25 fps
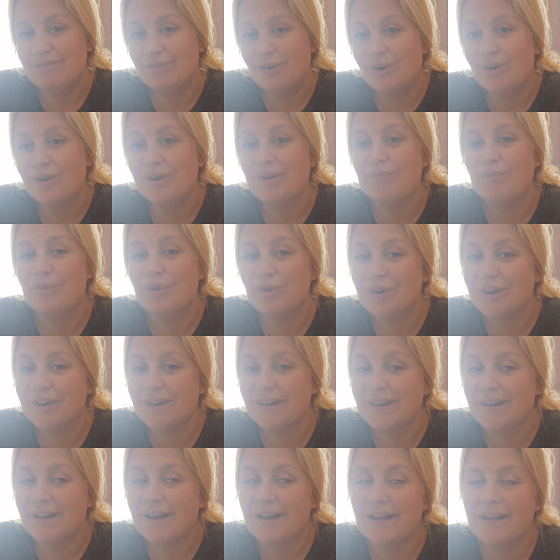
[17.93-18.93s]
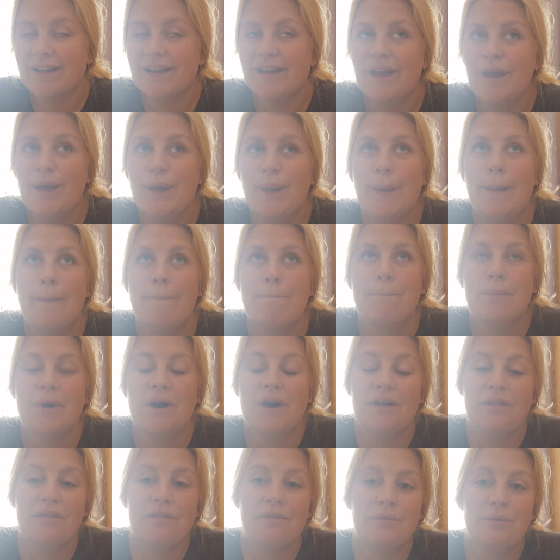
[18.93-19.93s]
rotten, I'm not gonna lie, but
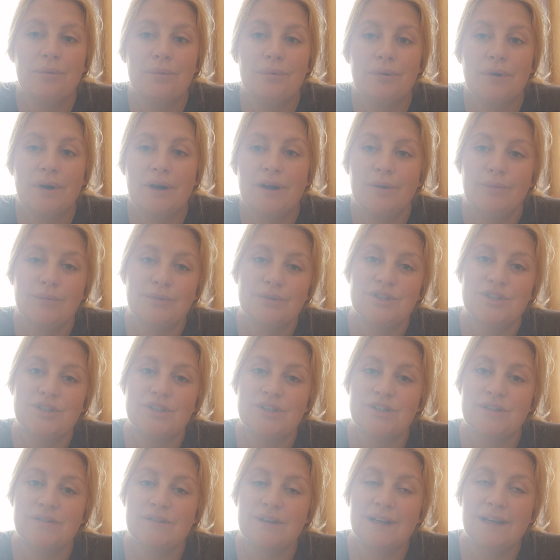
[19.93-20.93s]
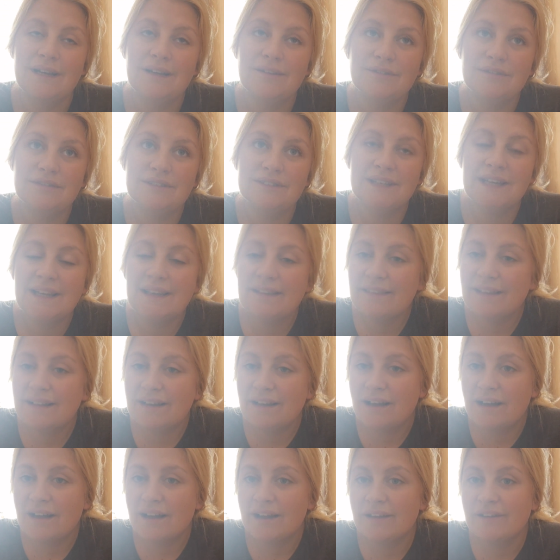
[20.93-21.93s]
I thought I would do a little day in the
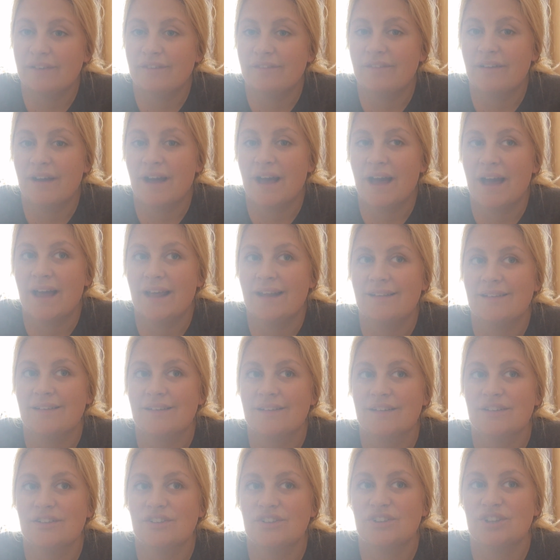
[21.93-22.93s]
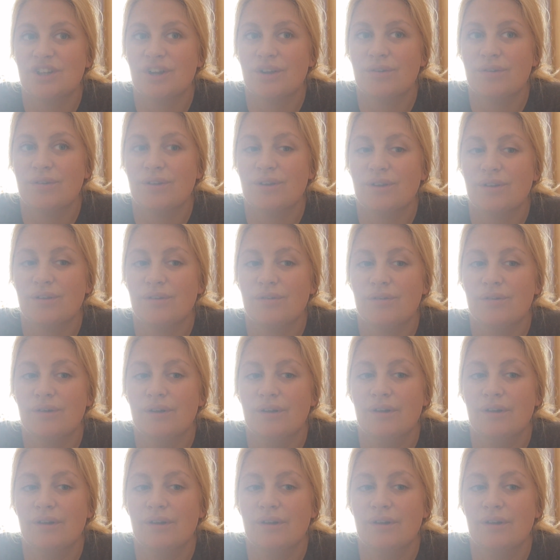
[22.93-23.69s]
life and show you